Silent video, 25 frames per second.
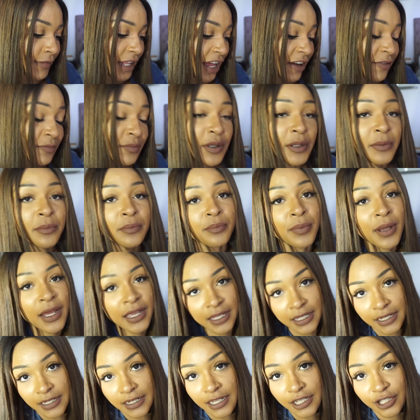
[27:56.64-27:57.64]
I've been
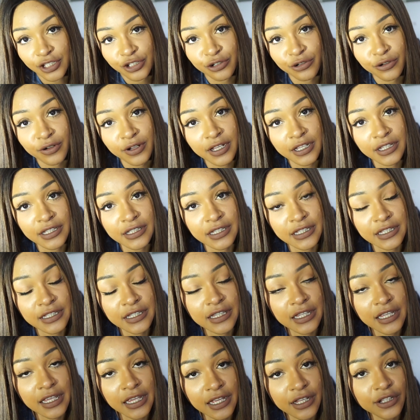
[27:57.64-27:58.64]
back in Nigeria since
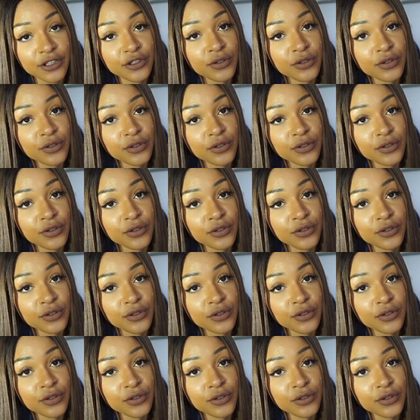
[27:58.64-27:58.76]
the year